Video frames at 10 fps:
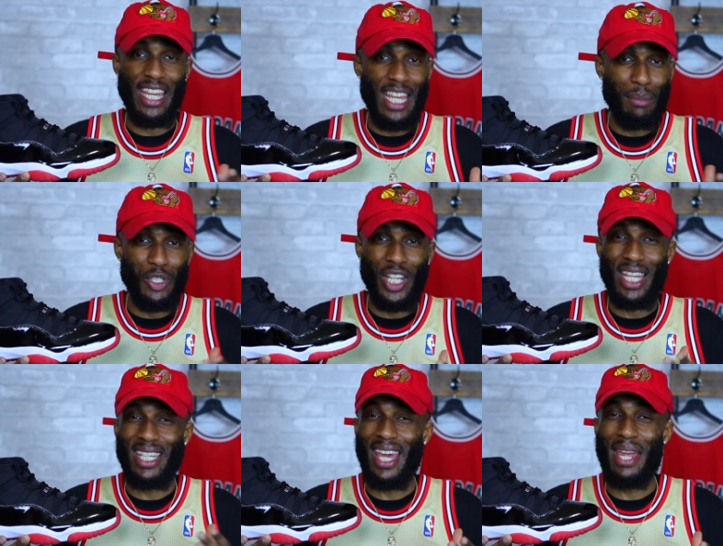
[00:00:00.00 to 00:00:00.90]

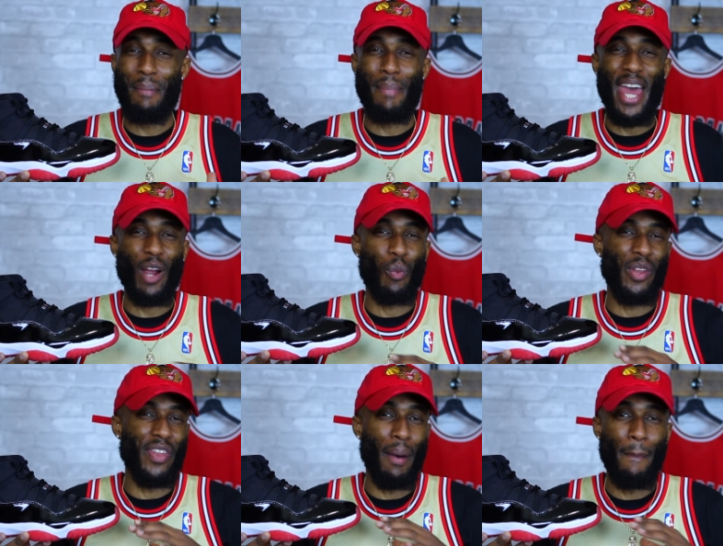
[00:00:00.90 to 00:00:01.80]
MJ came back
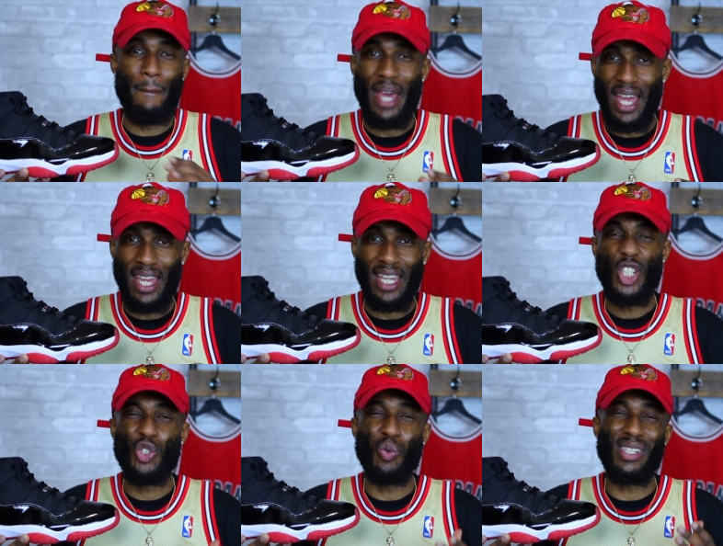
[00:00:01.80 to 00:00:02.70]
with a bang
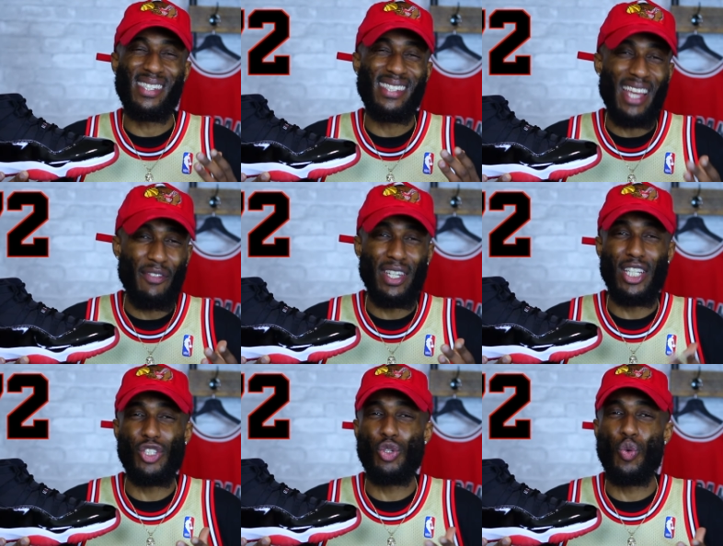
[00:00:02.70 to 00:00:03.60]
to a
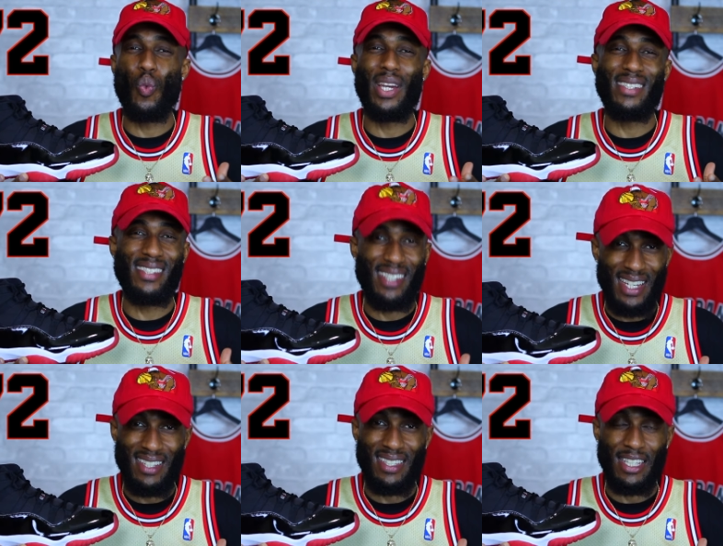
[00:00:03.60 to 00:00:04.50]
72 win
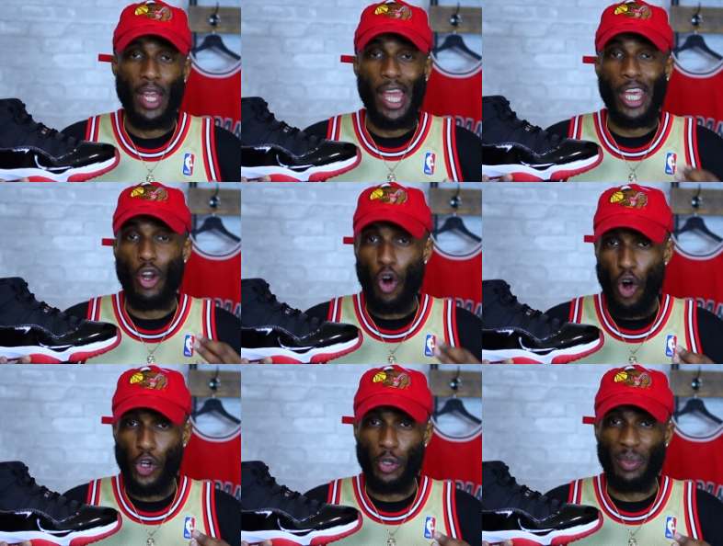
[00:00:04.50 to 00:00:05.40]
season and
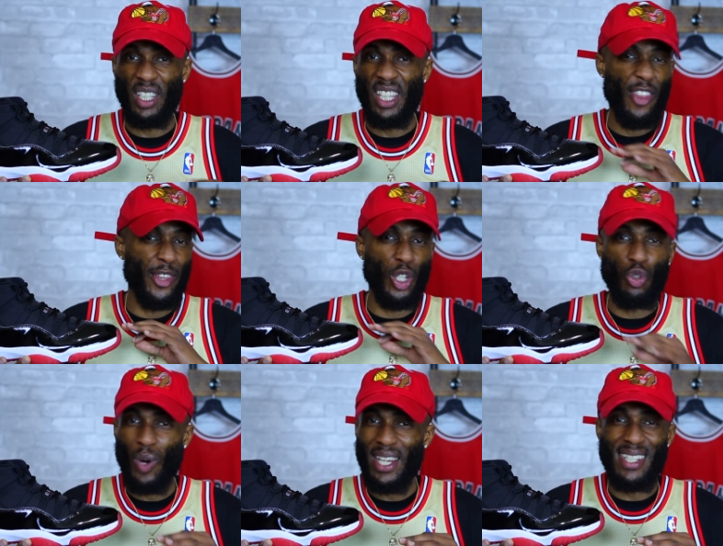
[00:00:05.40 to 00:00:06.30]
arguably the
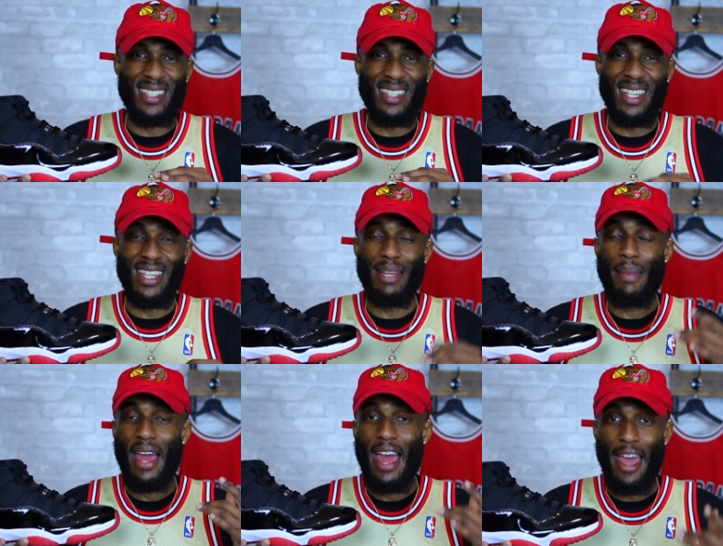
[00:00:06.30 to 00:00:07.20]
greatest
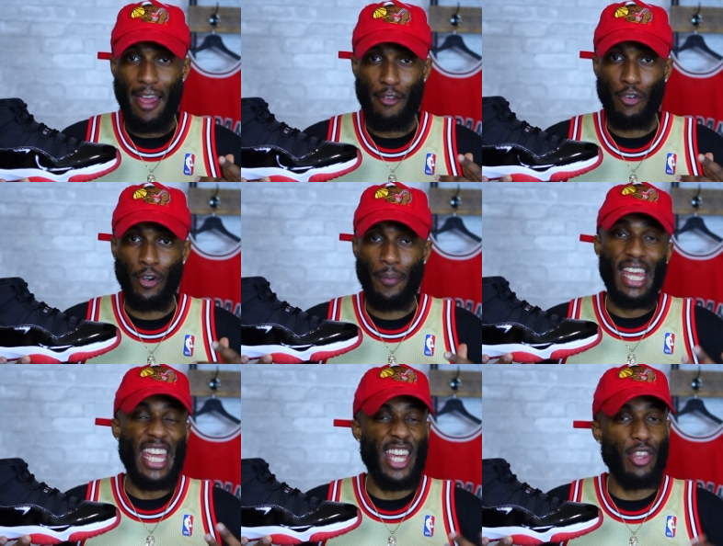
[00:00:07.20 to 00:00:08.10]
team ever.
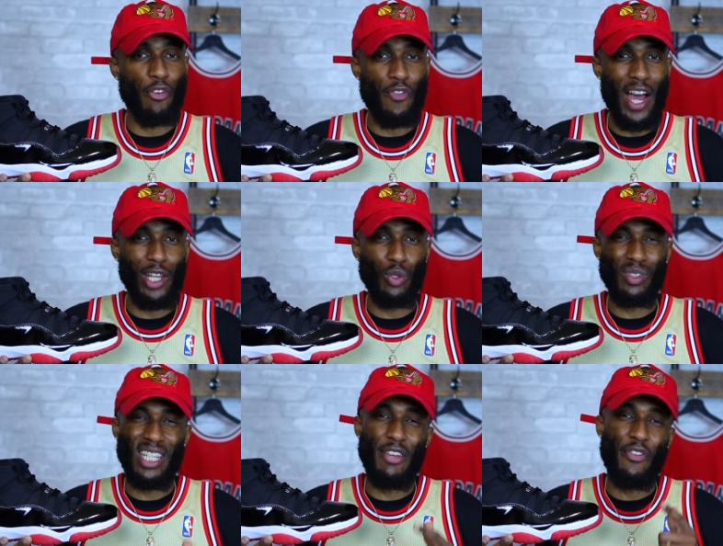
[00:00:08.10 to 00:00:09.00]
In the
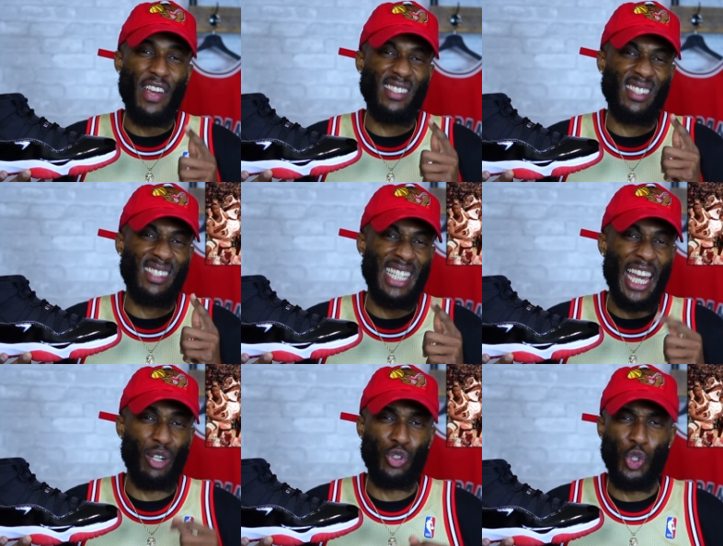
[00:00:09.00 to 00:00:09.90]
finals, he faced the
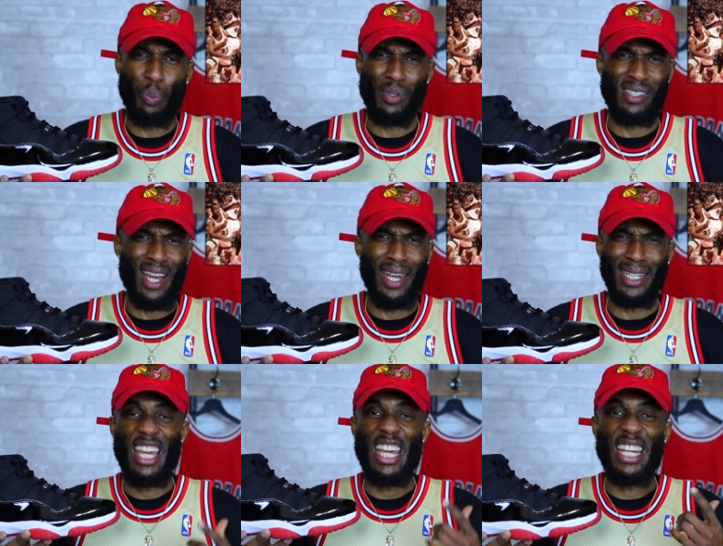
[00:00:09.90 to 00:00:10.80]
Seattle
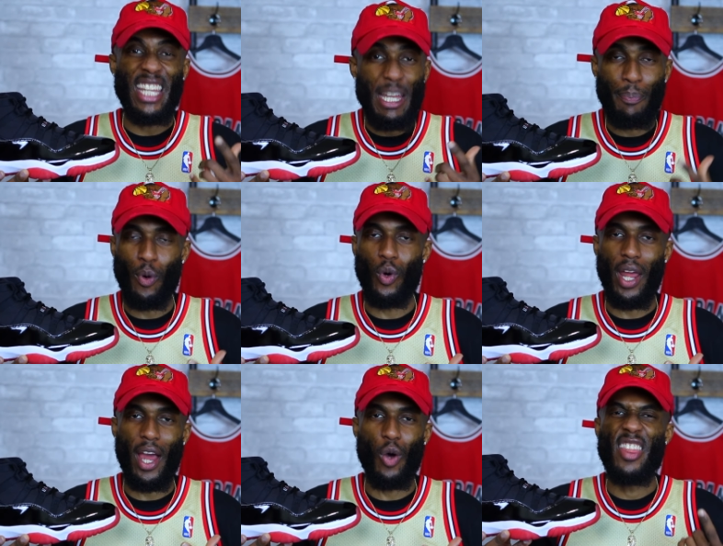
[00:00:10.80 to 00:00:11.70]
Supersonics and he pulled
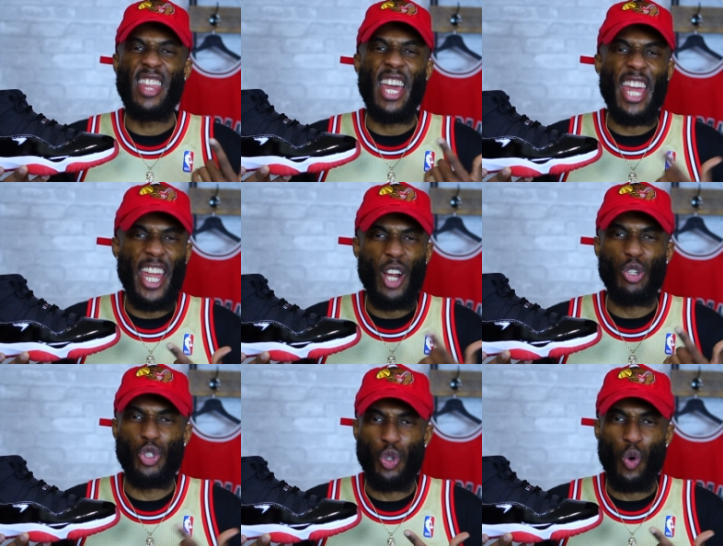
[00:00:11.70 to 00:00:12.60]
out the
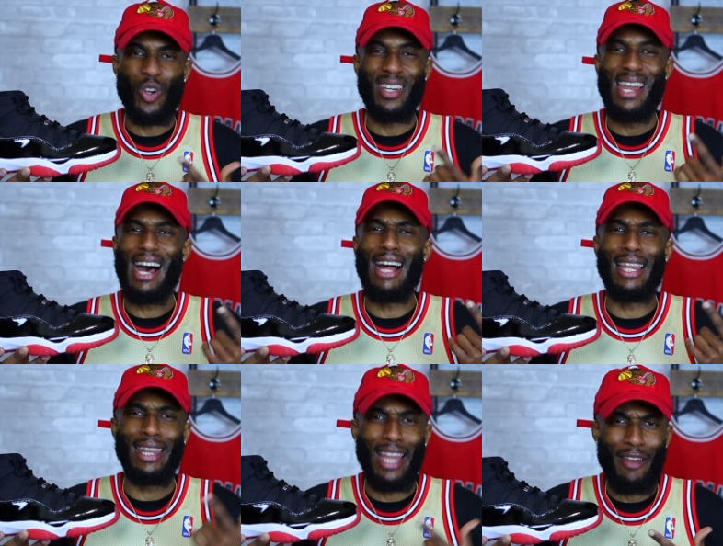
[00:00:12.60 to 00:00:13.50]
Air Jordan
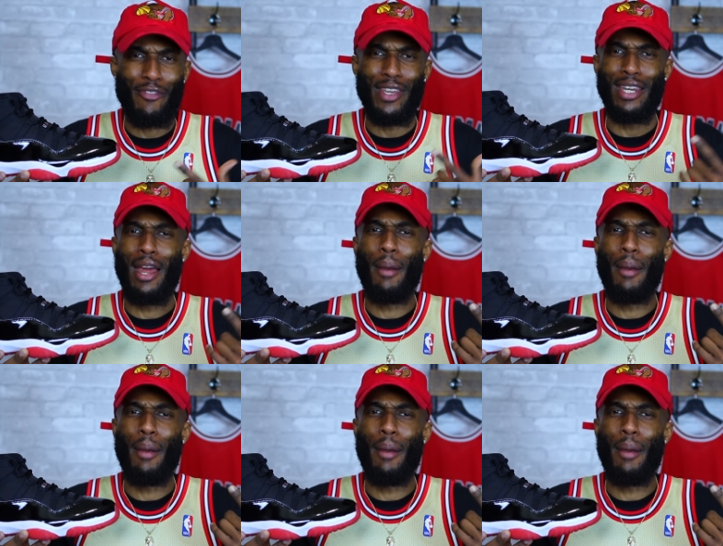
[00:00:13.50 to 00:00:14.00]
11